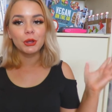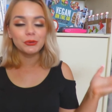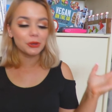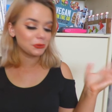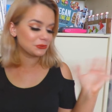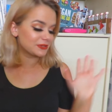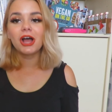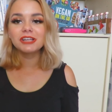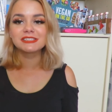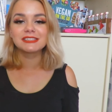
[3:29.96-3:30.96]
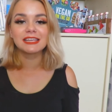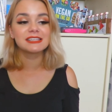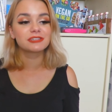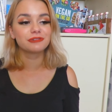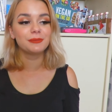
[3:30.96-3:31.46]
Who knows? I just
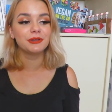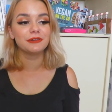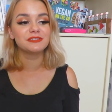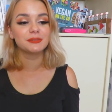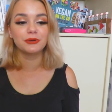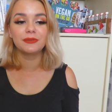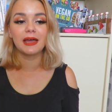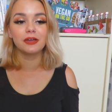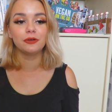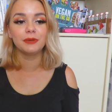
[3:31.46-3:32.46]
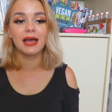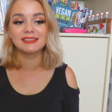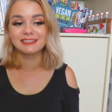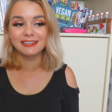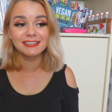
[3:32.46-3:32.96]
think it's creepy enough to put that up
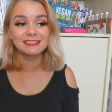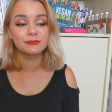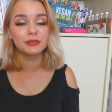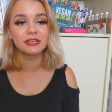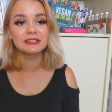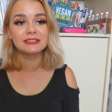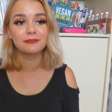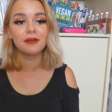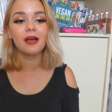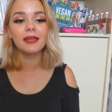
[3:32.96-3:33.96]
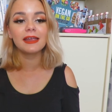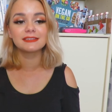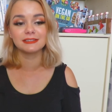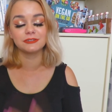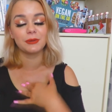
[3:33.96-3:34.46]
as it is, because if I
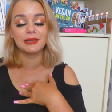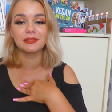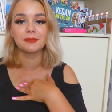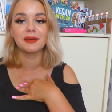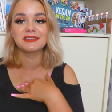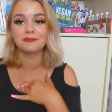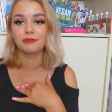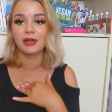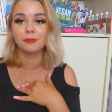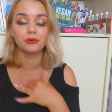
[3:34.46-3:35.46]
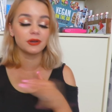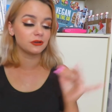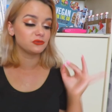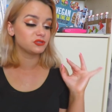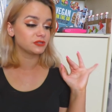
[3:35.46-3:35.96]
didn't know anything about Denver Airport and
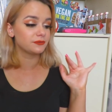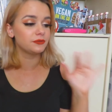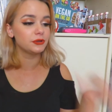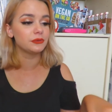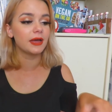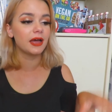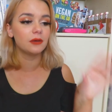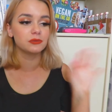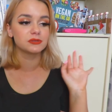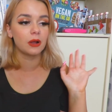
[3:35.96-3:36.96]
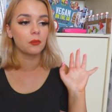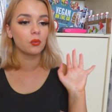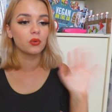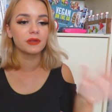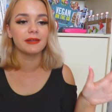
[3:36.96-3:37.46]
I just flew there and was like
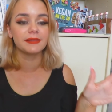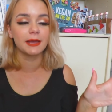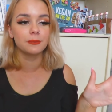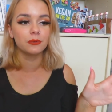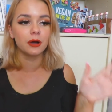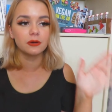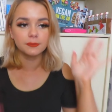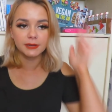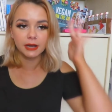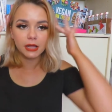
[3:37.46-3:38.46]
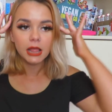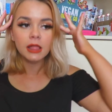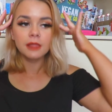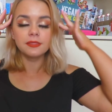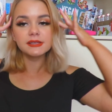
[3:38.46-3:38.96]
walking around the airport, I would be like,
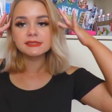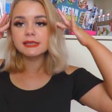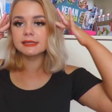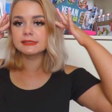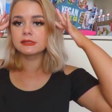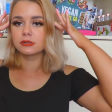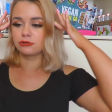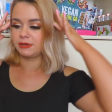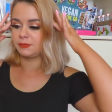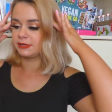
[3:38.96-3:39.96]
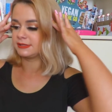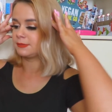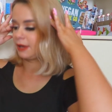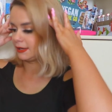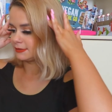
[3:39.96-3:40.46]
this is the
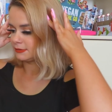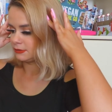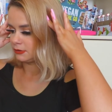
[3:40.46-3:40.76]
creepiest place